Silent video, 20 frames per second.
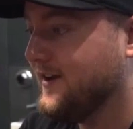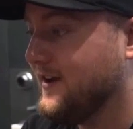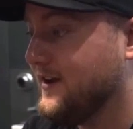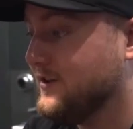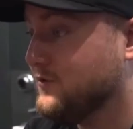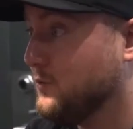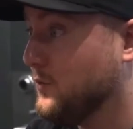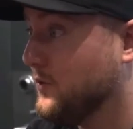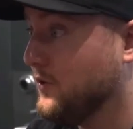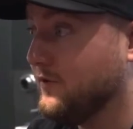
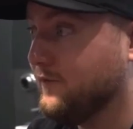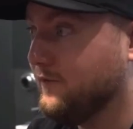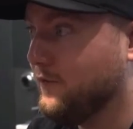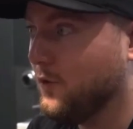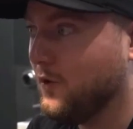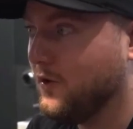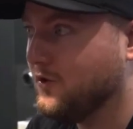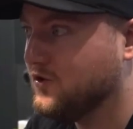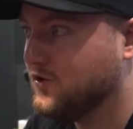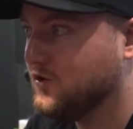It's worth
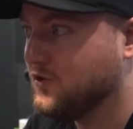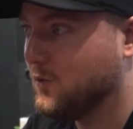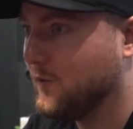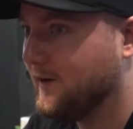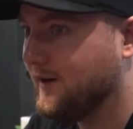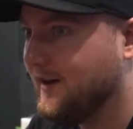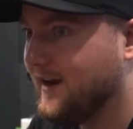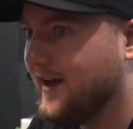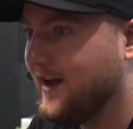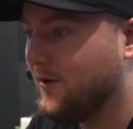
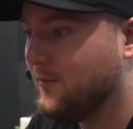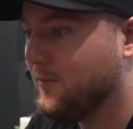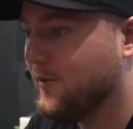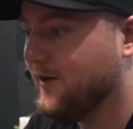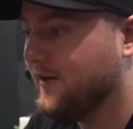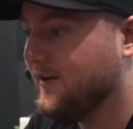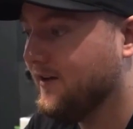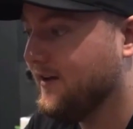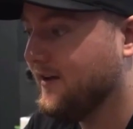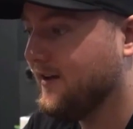420 now,
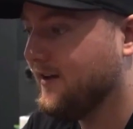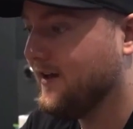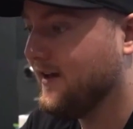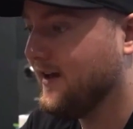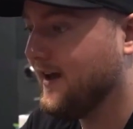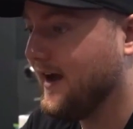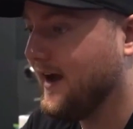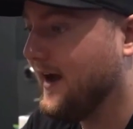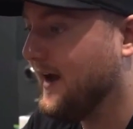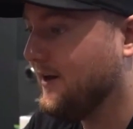but
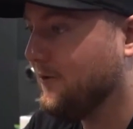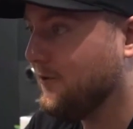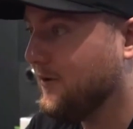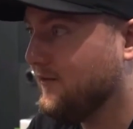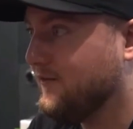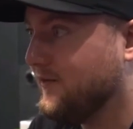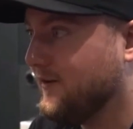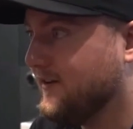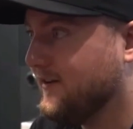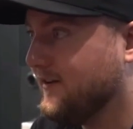I
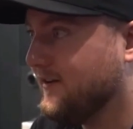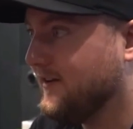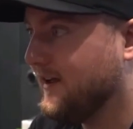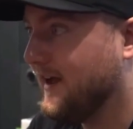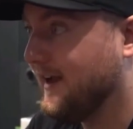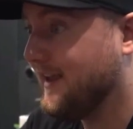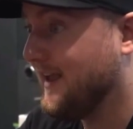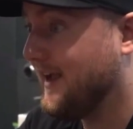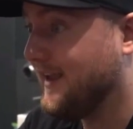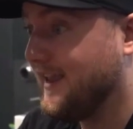
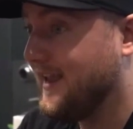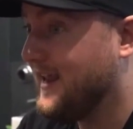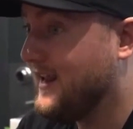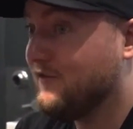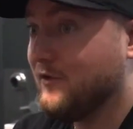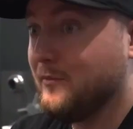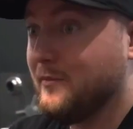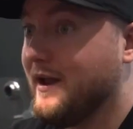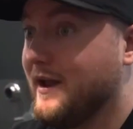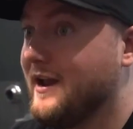can't
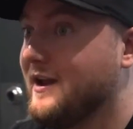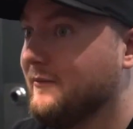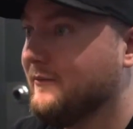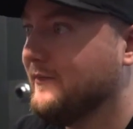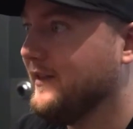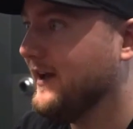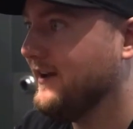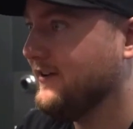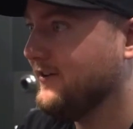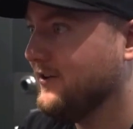even pay him
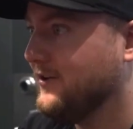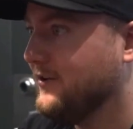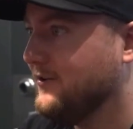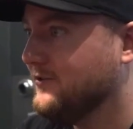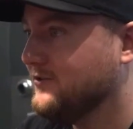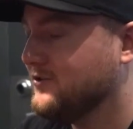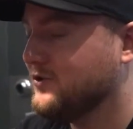that, you know?